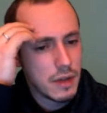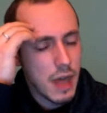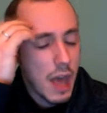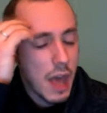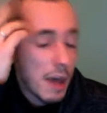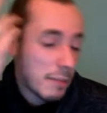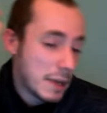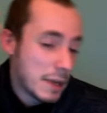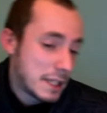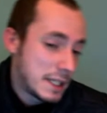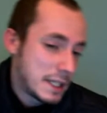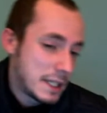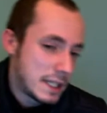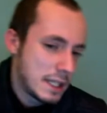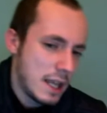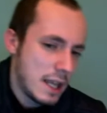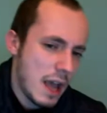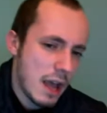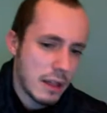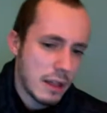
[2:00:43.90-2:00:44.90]
But
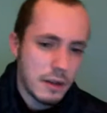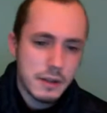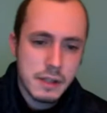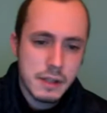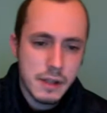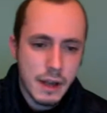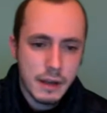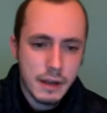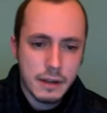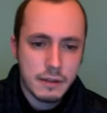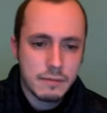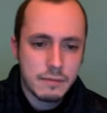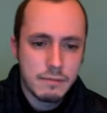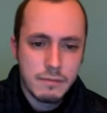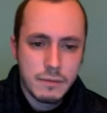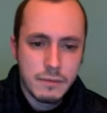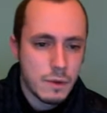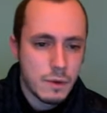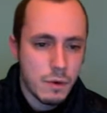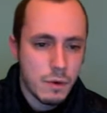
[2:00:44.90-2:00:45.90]
yeah, looks like a
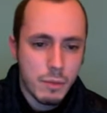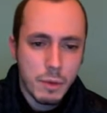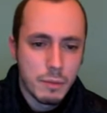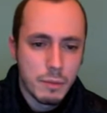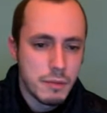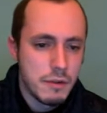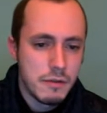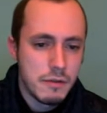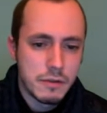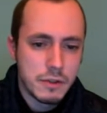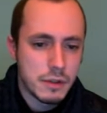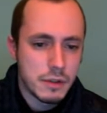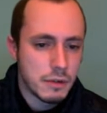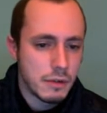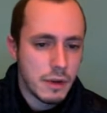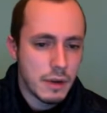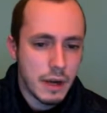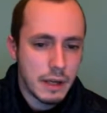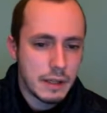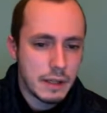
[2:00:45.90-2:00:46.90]
normal move. So
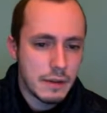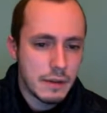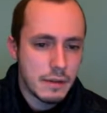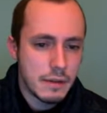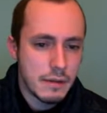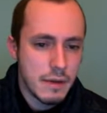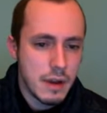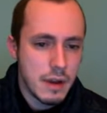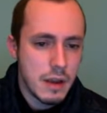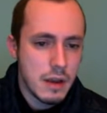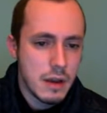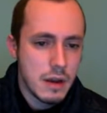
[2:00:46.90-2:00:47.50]
knight e3,